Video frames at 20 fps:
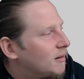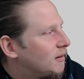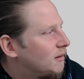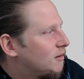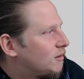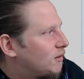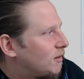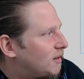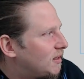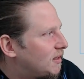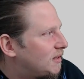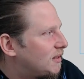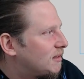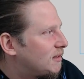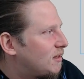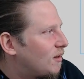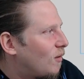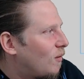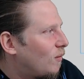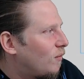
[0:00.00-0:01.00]
So this is the
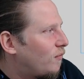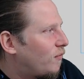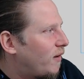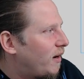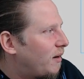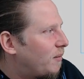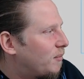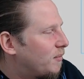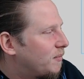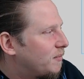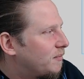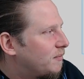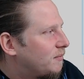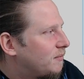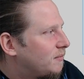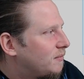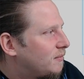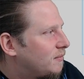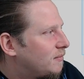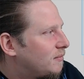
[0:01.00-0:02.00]
old frame.
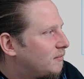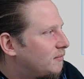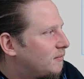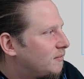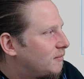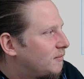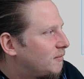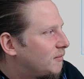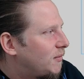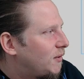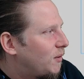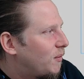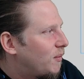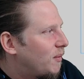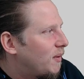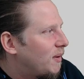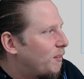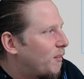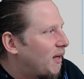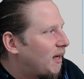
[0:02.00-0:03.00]
You're
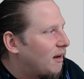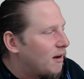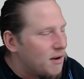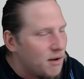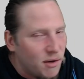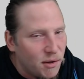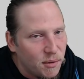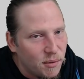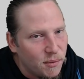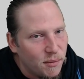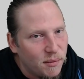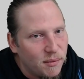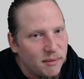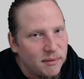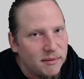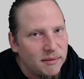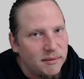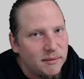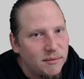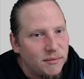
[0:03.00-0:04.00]
going to make a new
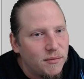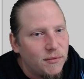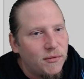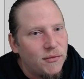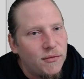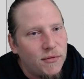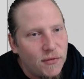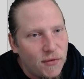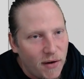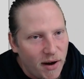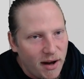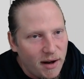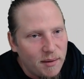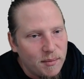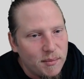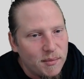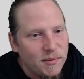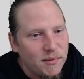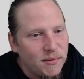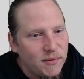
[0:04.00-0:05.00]

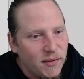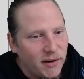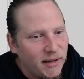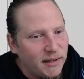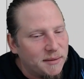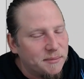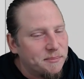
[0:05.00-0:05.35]
frame, right?